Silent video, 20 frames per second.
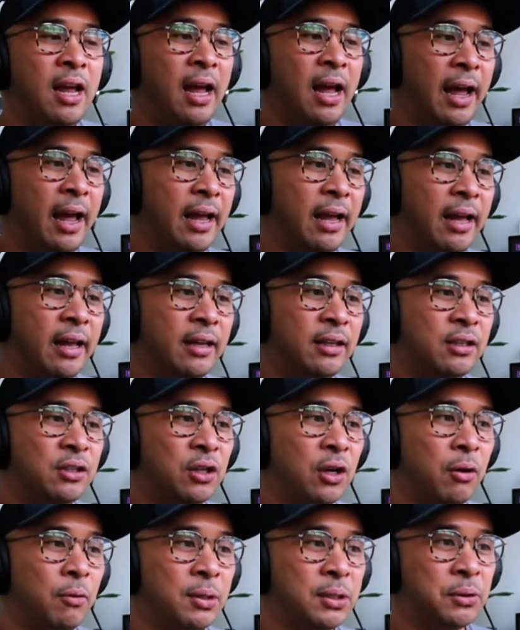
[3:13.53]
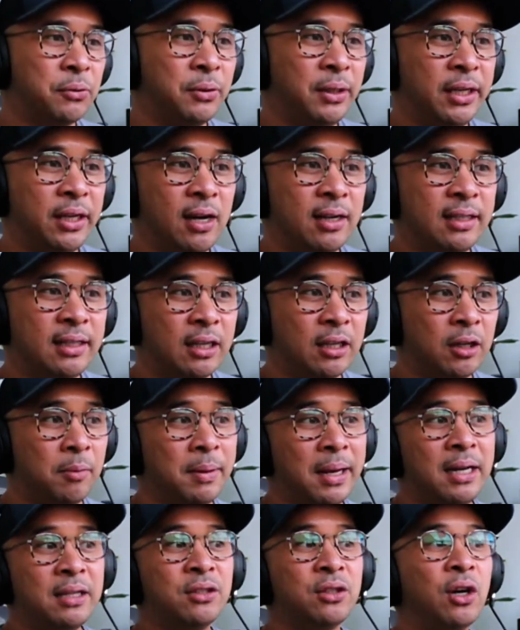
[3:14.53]
And so I wasn't really a content creator,
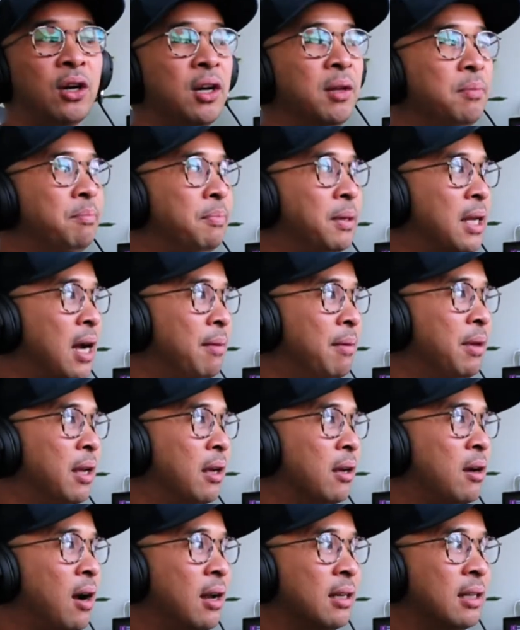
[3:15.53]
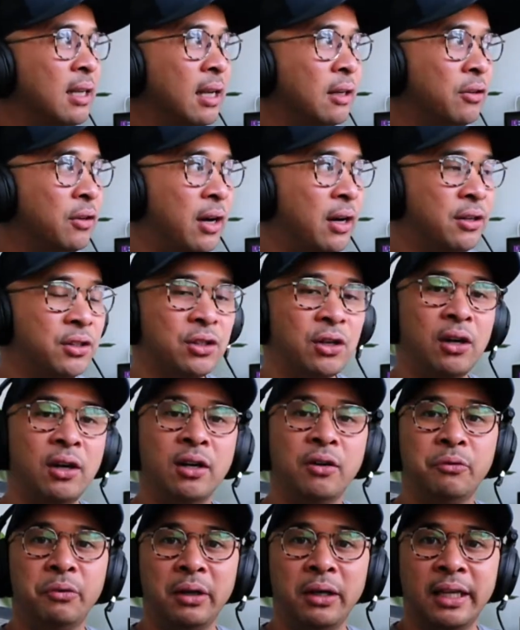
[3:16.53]
but I started becoming a content creator,
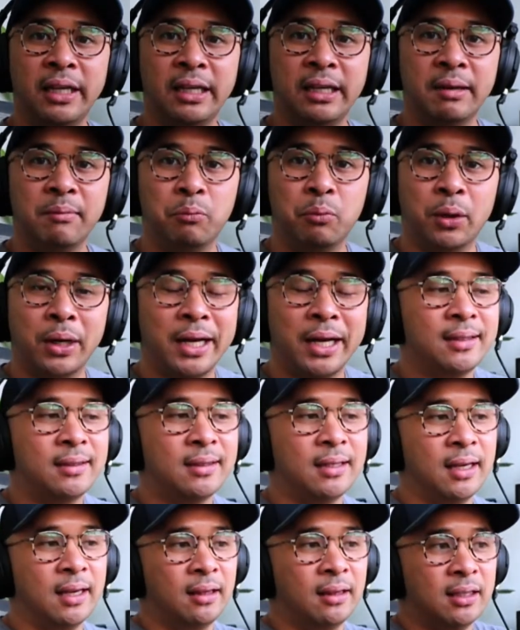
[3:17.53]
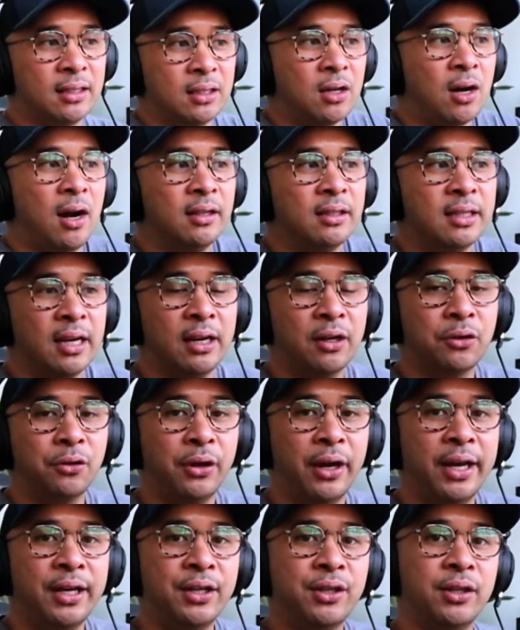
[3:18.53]
started really embracing this content
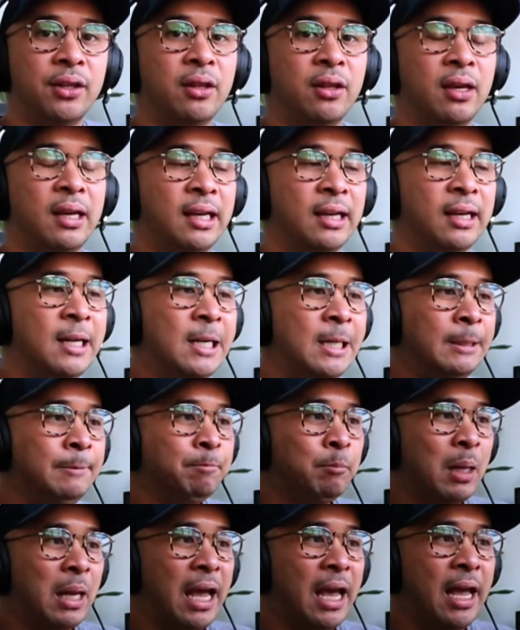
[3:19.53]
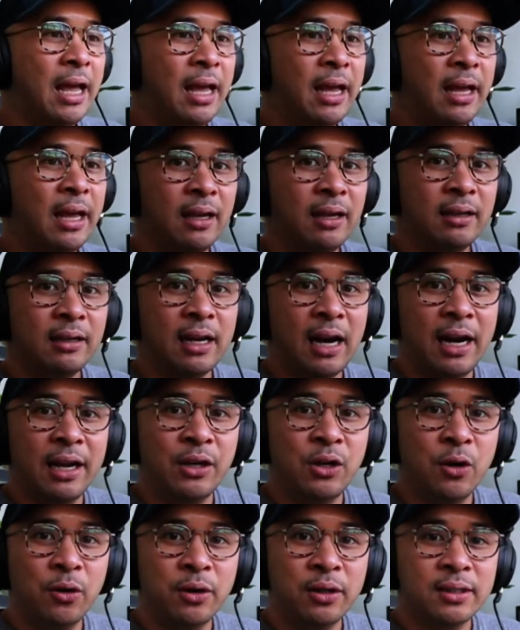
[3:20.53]
creation thing. And I
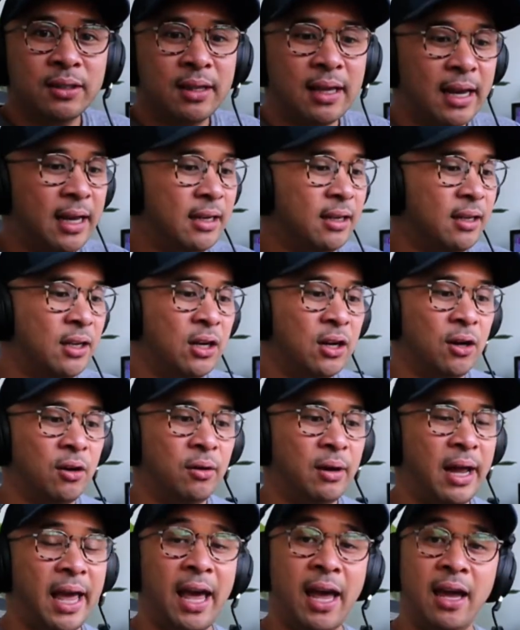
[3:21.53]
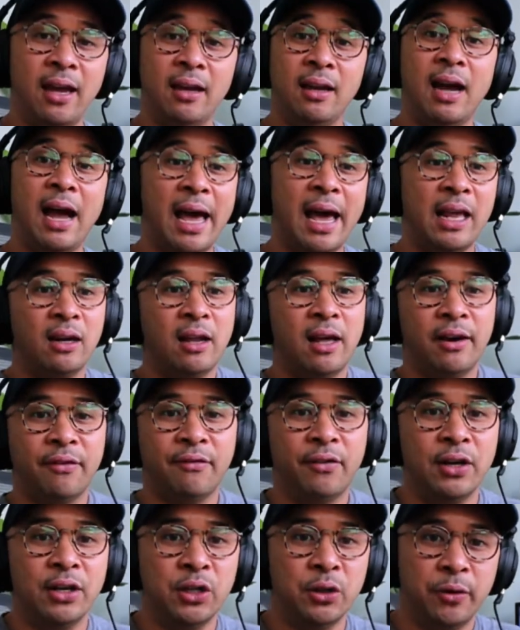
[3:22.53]
noticed that, you know, A, I had a lot of
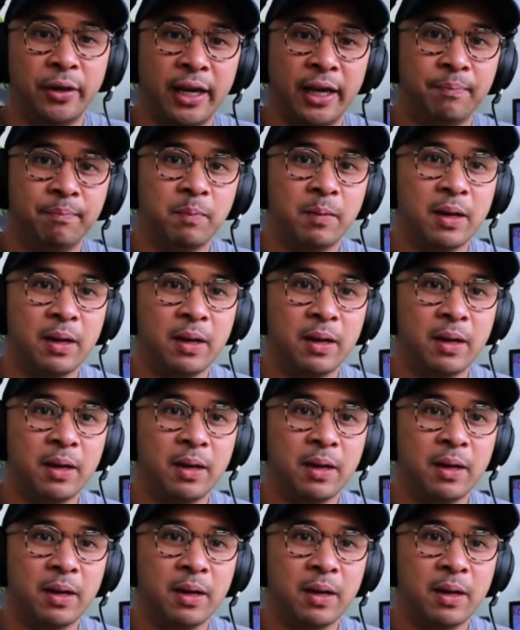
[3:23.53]
fun doing it.